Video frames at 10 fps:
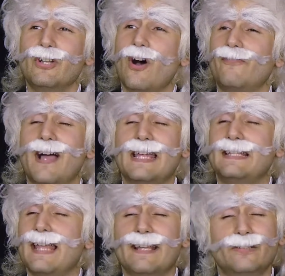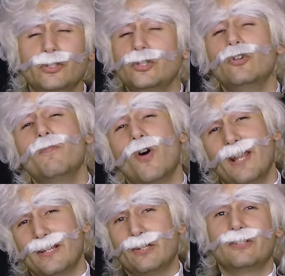know why it takes two
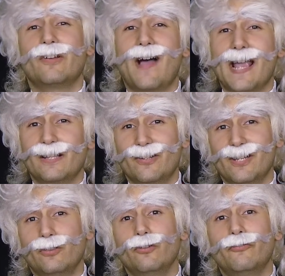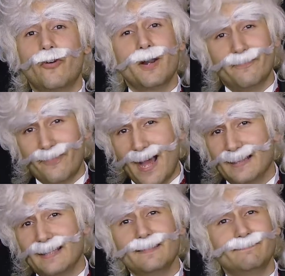molecules of hydrogen to form
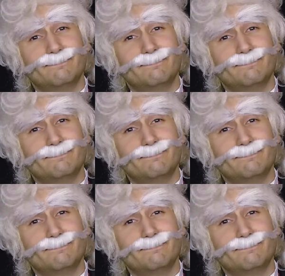water?